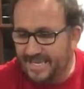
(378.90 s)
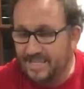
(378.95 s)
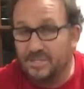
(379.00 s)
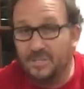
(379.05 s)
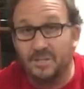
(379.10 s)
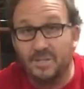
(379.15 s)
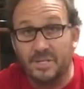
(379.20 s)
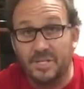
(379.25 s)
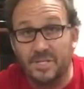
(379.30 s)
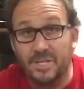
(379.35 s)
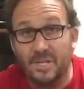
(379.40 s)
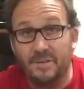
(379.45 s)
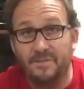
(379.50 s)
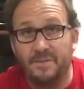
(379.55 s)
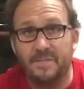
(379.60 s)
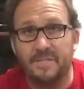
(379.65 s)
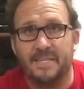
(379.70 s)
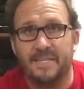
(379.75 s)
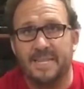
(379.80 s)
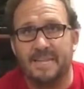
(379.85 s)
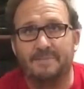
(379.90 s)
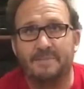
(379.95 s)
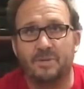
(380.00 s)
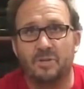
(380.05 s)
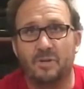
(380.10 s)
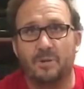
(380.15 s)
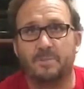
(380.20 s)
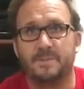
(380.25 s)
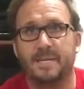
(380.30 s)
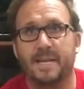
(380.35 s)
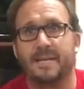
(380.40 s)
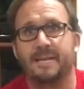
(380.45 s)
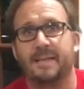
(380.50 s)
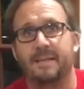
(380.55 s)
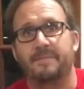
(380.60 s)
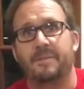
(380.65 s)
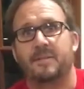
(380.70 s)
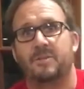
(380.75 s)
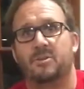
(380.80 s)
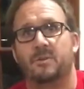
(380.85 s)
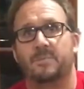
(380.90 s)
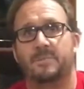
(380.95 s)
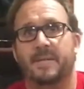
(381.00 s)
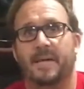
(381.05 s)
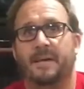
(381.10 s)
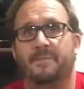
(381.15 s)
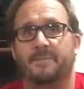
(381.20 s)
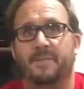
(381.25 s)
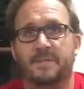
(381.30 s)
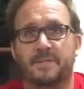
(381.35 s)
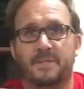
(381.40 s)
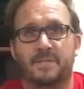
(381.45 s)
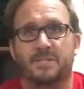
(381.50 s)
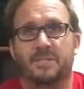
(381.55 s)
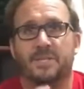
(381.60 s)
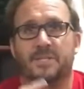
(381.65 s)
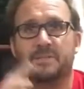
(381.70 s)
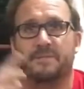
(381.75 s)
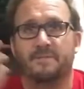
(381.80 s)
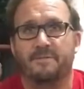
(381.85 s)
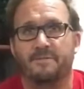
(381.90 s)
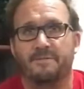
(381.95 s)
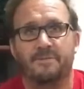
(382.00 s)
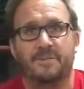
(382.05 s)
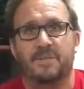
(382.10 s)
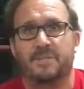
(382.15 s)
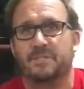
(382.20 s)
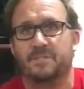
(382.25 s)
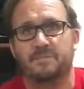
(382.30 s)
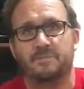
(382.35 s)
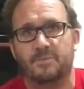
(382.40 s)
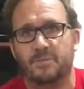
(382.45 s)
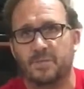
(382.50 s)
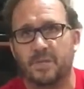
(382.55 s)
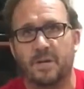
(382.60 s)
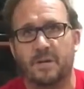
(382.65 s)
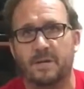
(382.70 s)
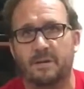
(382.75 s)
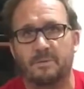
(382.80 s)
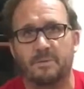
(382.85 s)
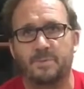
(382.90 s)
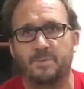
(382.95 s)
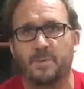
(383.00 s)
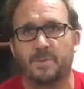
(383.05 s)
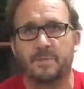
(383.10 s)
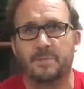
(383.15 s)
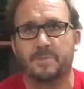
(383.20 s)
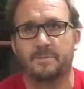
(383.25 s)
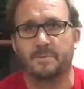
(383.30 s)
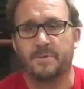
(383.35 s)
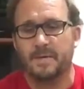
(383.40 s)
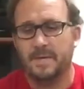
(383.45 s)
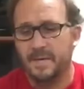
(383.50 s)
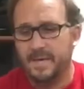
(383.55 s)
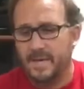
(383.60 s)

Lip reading: It's on the surface. It never drops out. Nothing drops out. This is just totally responsive.